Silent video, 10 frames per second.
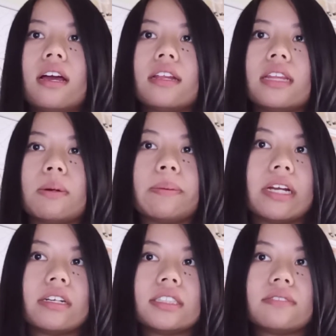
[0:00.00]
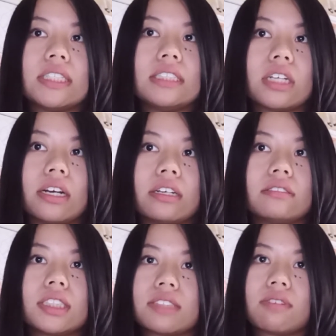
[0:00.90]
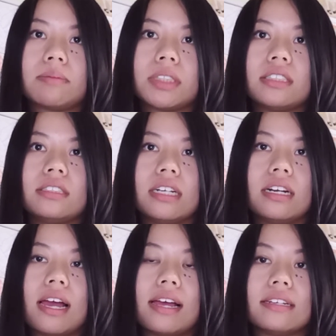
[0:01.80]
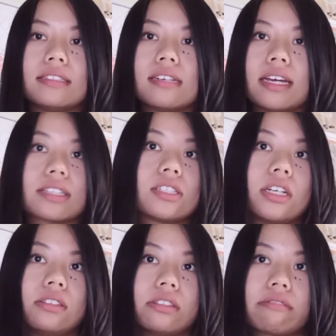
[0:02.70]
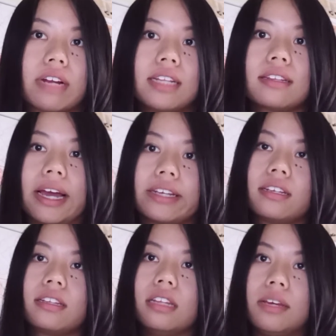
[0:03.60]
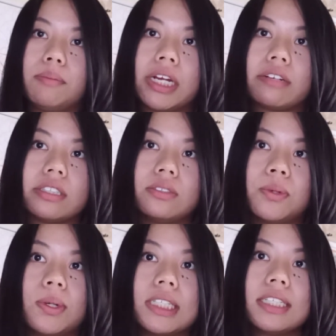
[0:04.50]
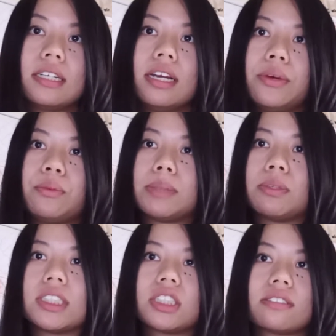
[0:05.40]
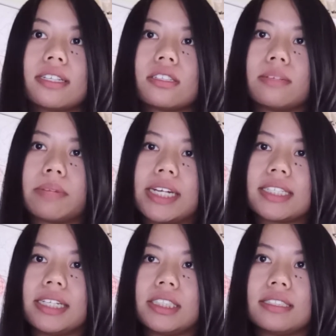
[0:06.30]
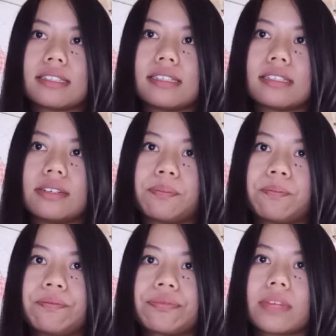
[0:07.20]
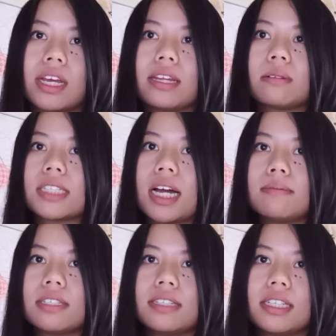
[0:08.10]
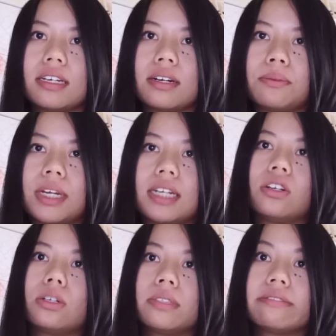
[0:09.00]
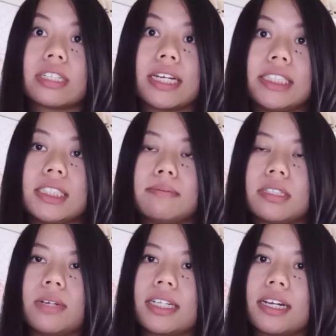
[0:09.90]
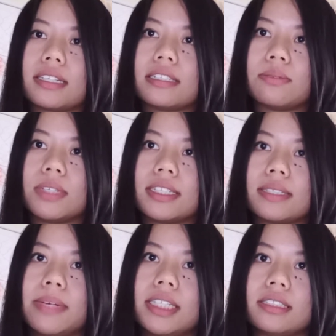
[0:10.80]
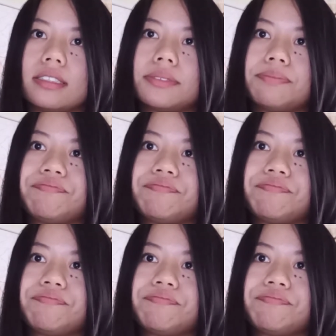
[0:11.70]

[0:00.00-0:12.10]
There were periods of internal disruption and external threat, like the Imperial War, which put stress on the plantation system. And there were times of the year where normal relations between classes were suspended.